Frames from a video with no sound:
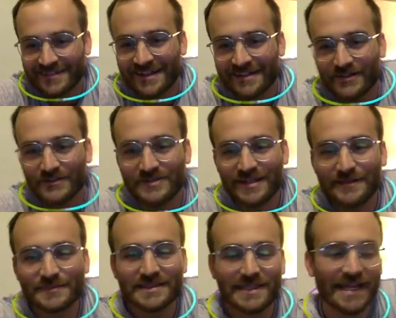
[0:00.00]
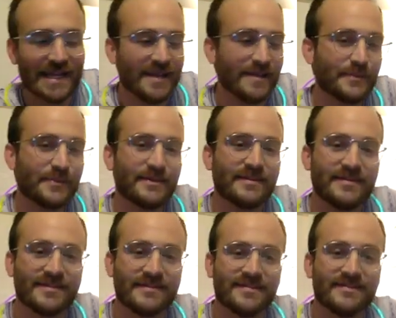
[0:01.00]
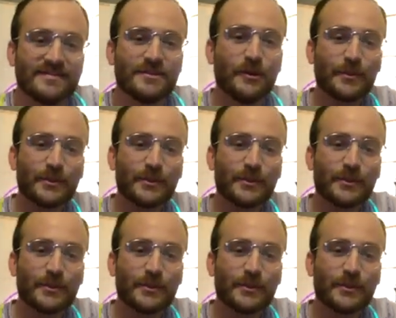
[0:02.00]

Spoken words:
Hello, Jameson and Kip. So